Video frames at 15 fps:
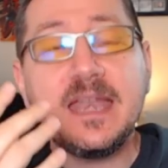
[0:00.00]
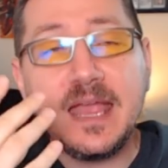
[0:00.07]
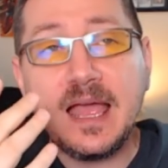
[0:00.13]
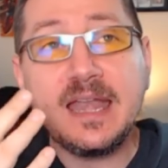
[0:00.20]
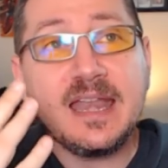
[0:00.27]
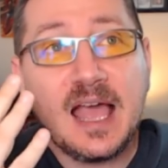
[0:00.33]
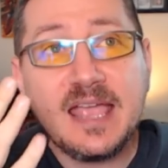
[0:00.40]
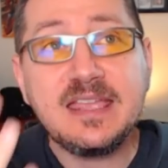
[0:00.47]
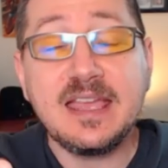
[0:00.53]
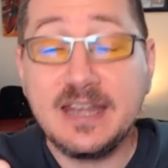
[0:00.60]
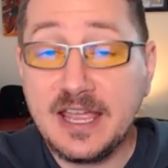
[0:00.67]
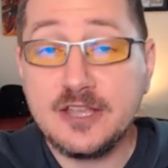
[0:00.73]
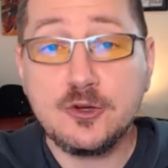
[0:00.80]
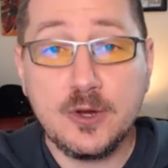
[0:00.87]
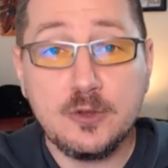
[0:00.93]
and I and
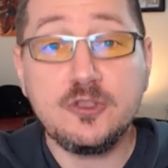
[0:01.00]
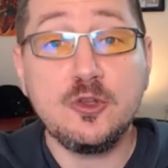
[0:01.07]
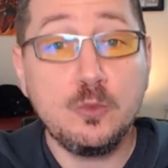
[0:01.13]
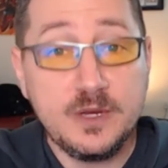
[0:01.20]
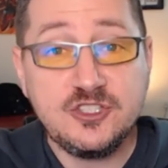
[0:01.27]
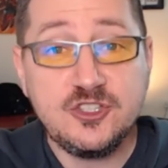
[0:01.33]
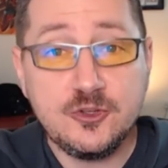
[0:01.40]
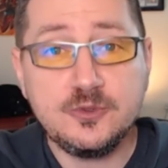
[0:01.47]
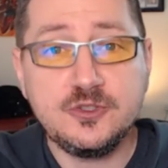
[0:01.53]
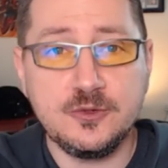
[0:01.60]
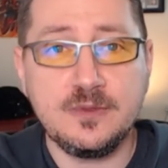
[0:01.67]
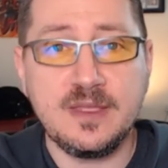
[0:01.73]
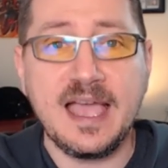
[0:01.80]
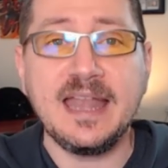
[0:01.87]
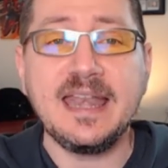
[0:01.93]
I agree with you we do
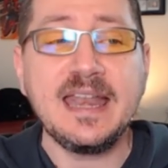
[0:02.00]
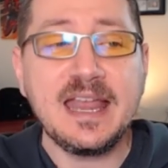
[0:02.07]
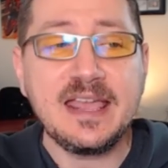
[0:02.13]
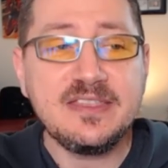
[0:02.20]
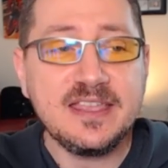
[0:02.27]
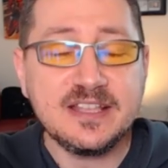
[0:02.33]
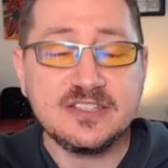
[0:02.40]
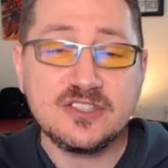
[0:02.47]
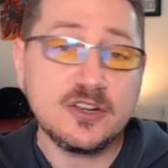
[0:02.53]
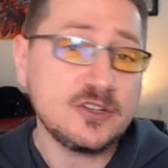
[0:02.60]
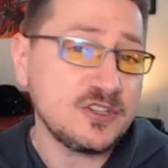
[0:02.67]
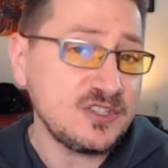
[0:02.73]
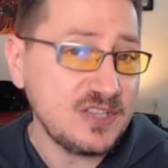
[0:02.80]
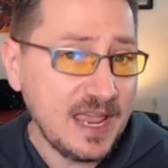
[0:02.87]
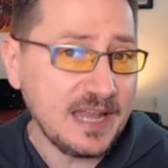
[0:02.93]
do that and I think it's
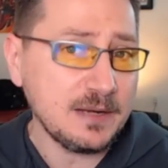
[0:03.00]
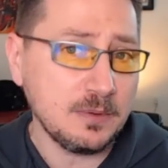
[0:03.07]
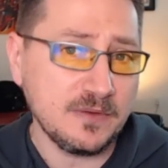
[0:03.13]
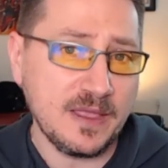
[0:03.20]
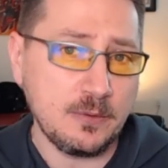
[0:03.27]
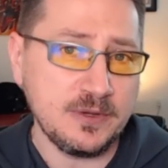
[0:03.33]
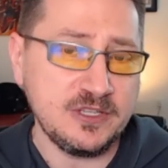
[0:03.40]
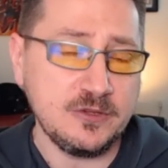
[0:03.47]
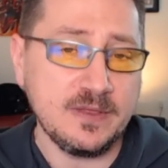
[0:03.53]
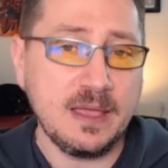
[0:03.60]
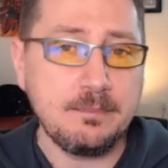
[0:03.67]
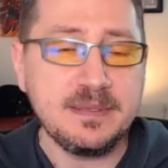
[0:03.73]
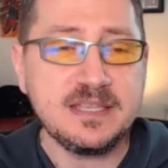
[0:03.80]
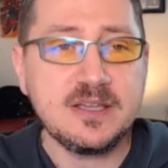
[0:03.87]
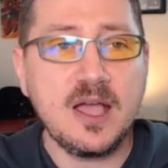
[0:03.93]
understandable that we do
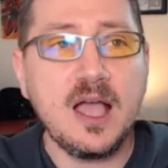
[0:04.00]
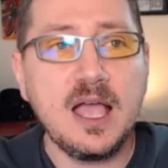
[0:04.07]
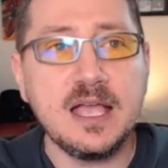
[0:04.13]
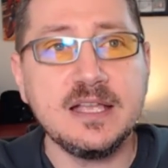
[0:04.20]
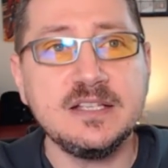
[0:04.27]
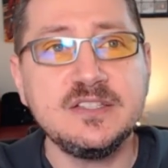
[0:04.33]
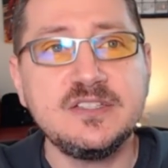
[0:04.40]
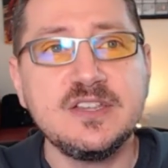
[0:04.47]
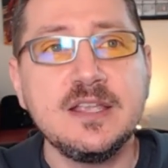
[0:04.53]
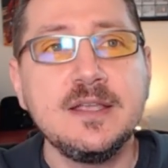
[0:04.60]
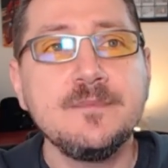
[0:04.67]
that because